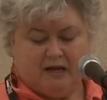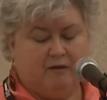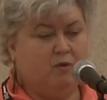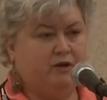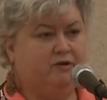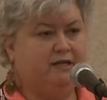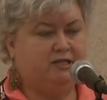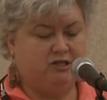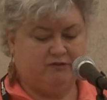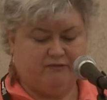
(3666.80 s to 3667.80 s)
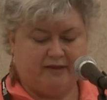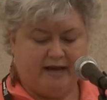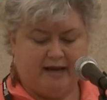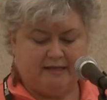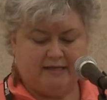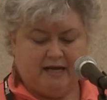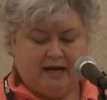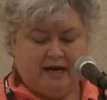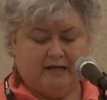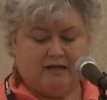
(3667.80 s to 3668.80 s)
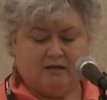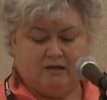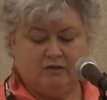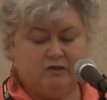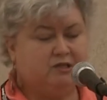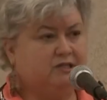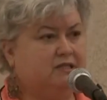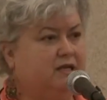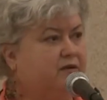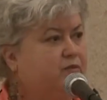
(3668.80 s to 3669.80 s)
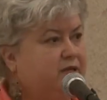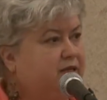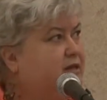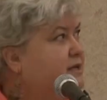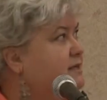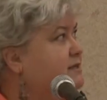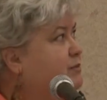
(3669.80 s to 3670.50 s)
and what you need to do for that. And in conclusion, I really think it's